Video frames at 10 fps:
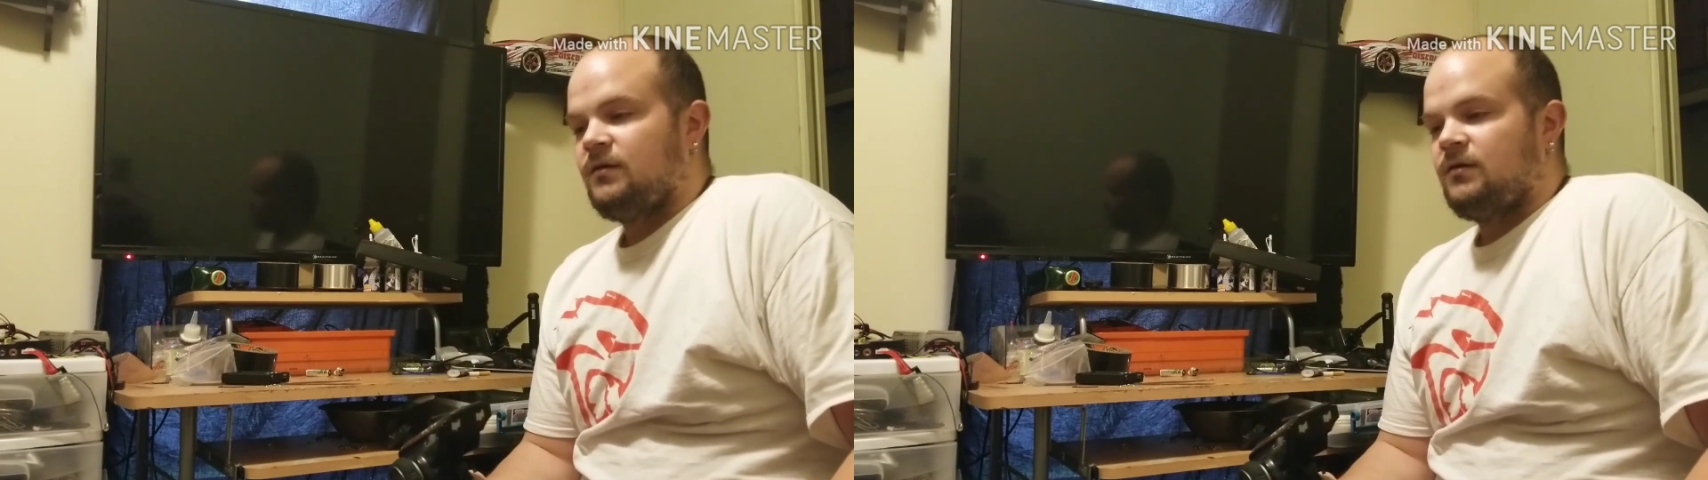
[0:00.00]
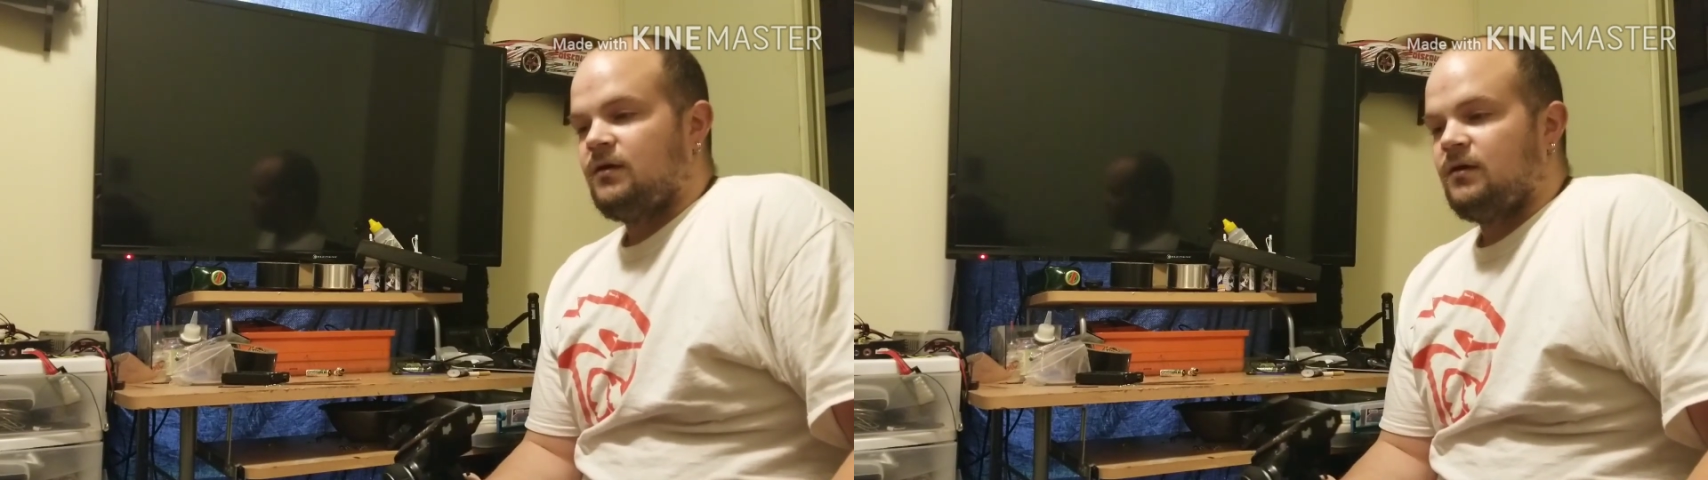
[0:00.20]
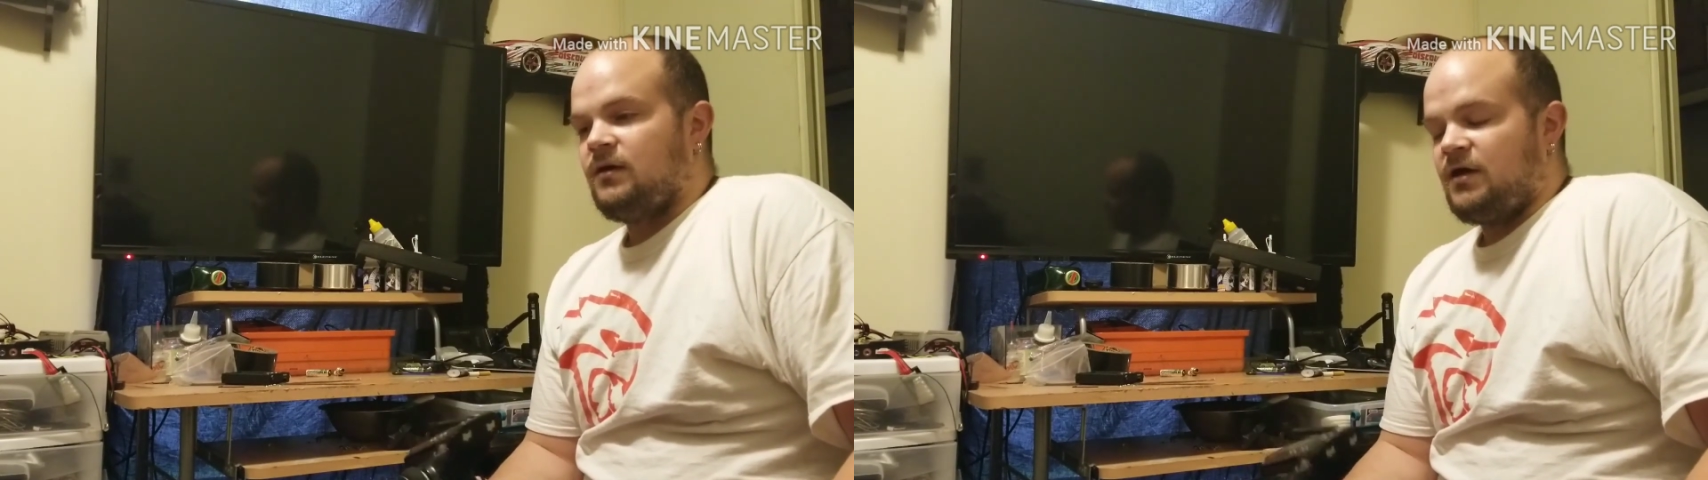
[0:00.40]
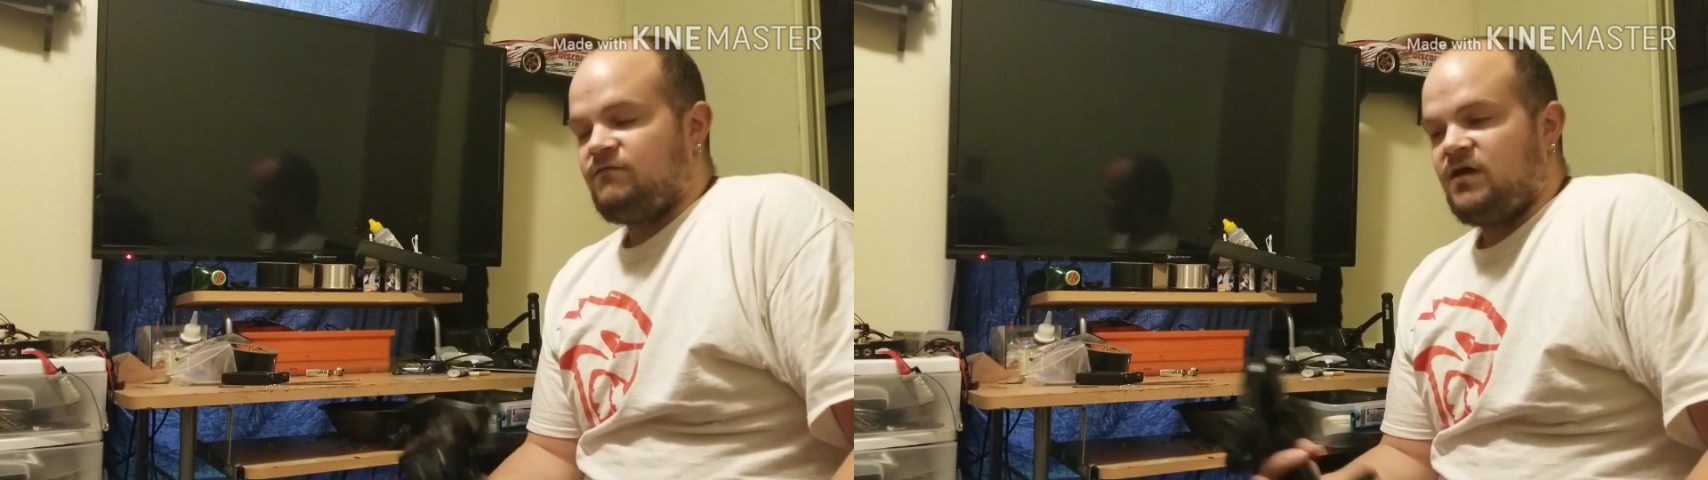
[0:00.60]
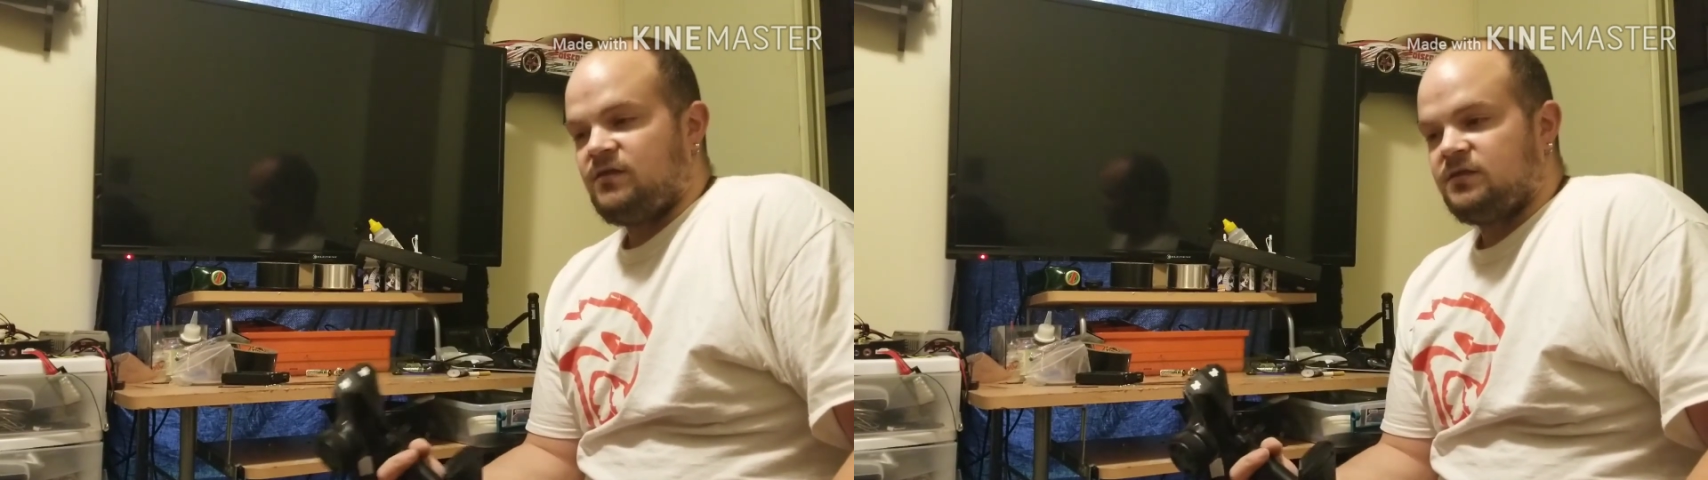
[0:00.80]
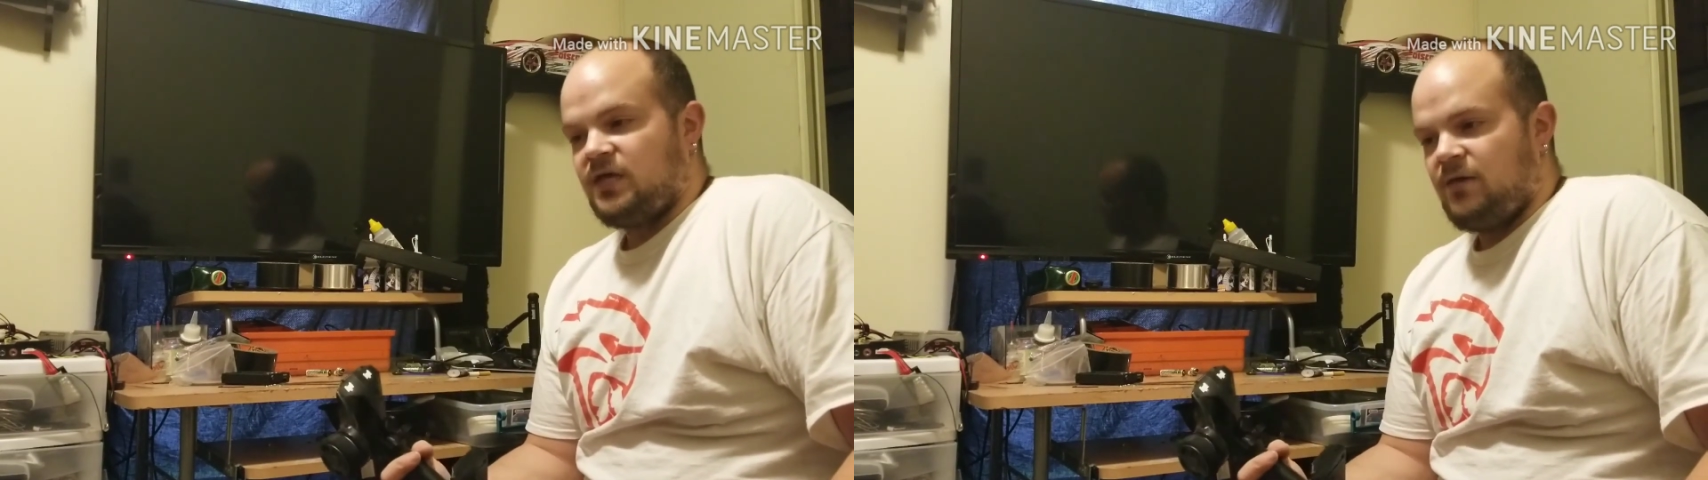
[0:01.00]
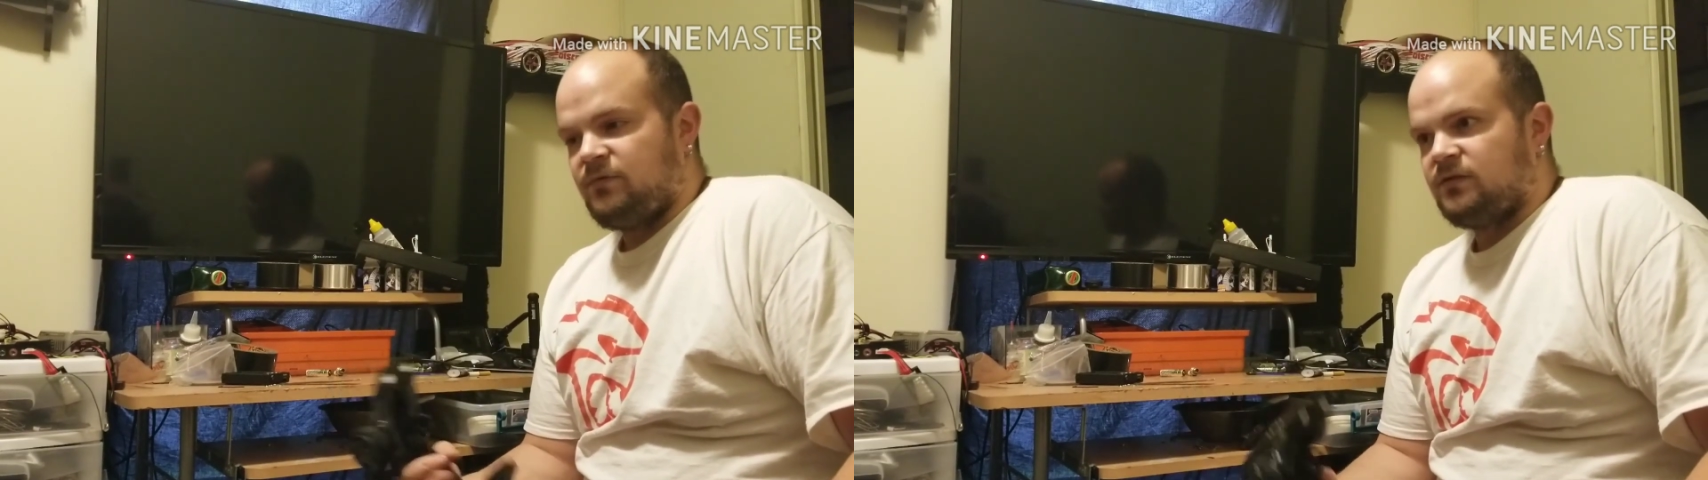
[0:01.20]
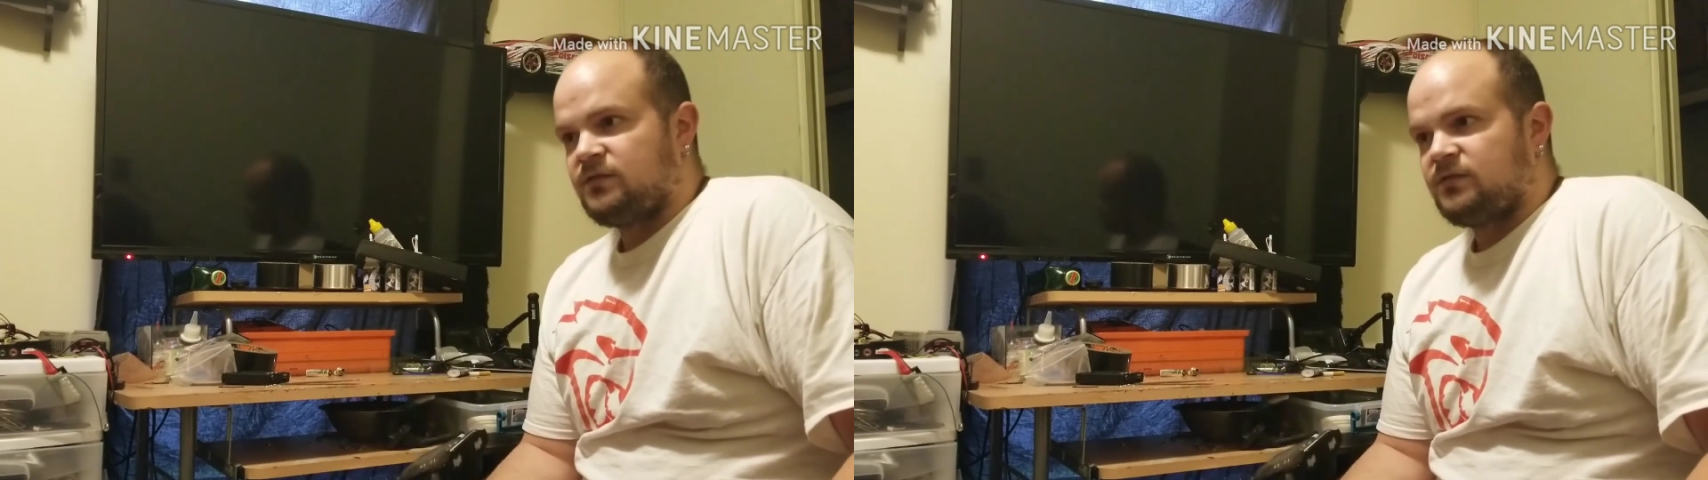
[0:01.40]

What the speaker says: I've had this happen